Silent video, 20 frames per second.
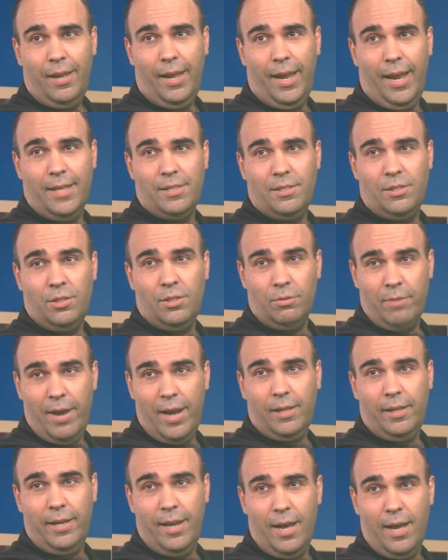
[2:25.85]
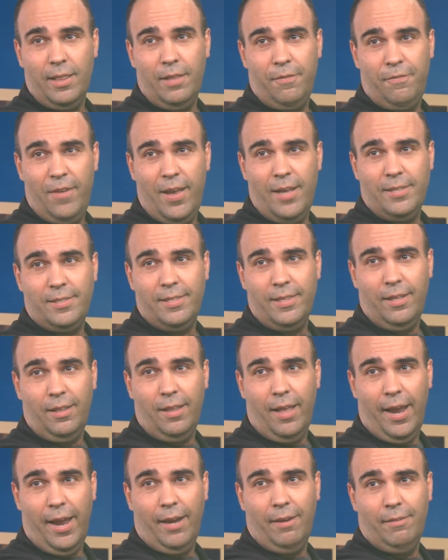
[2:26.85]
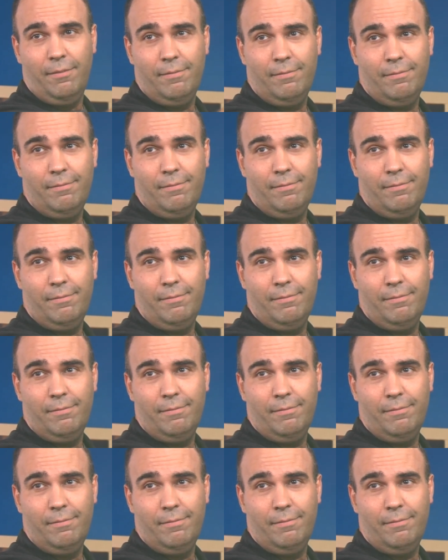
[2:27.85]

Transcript: It's directly on the face of the light.